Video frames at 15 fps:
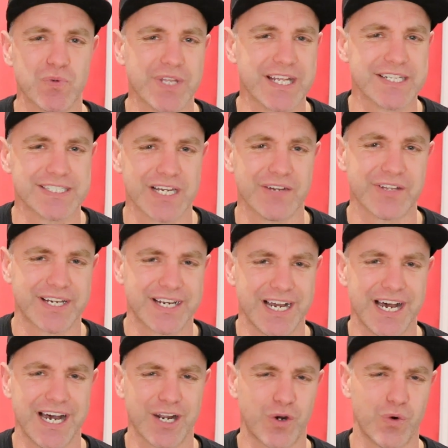when they sell the
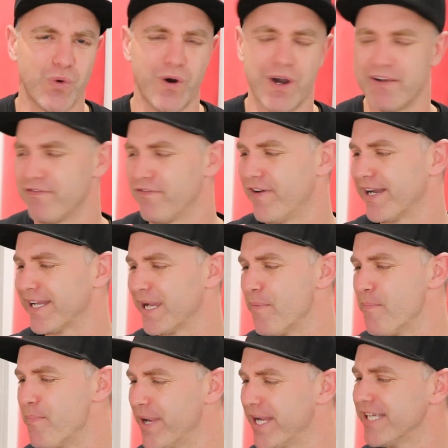car quite funny. A
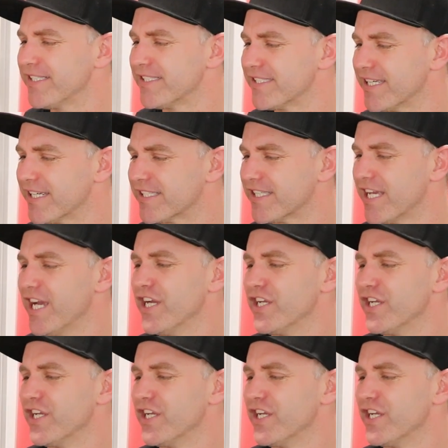B6